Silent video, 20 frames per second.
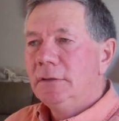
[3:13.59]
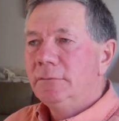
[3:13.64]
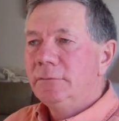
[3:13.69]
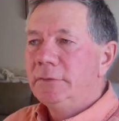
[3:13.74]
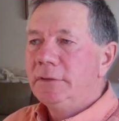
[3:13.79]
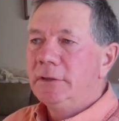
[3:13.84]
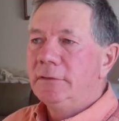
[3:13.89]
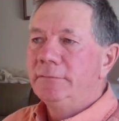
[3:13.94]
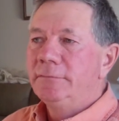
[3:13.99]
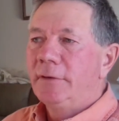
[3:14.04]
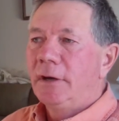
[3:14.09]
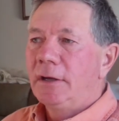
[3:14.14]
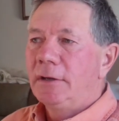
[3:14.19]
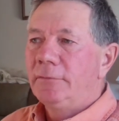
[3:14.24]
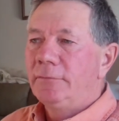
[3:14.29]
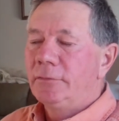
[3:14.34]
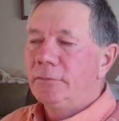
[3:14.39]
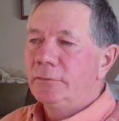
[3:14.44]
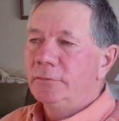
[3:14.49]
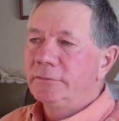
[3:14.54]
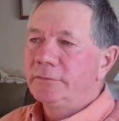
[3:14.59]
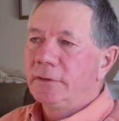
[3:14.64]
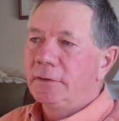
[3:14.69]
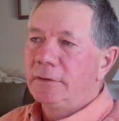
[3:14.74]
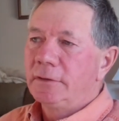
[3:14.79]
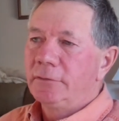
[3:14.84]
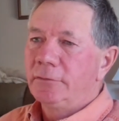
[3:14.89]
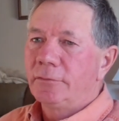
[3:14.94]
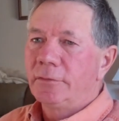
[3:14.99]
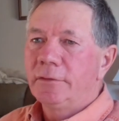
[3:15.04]
We did 5 rows on
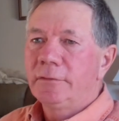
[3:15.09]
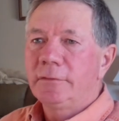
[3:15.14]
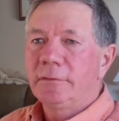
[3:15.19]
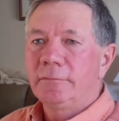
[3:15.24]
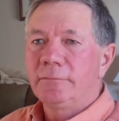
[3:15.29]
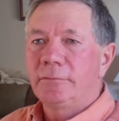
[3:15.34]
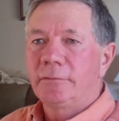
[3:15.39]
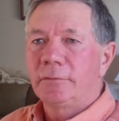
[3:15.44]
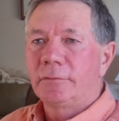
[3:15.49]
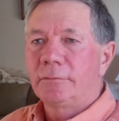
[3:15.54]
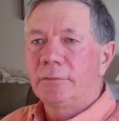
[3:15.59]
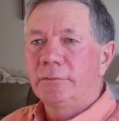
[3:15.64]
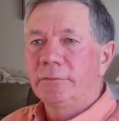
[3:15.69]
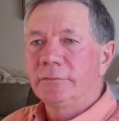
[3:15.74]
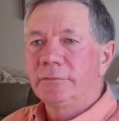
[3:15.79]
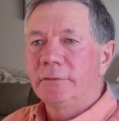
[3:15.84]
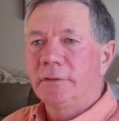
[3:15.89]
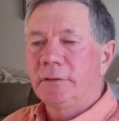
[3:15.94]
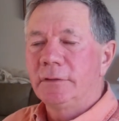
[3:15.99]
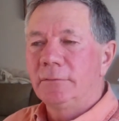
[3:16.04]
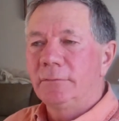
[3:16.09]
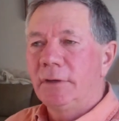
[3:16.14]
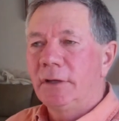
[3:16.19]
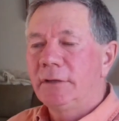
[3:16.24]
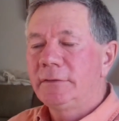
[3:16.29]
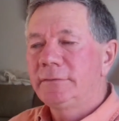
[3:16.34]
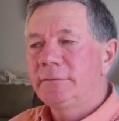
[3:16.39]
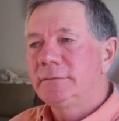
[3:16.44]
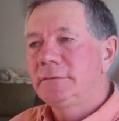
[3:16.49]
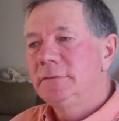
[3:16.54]
the north and 4 rows on the
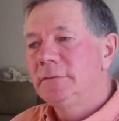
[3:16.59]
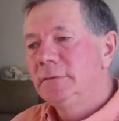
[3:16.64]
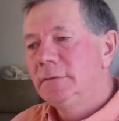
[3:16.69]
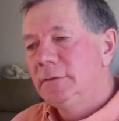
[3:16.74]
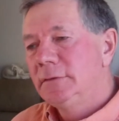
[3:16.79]
west.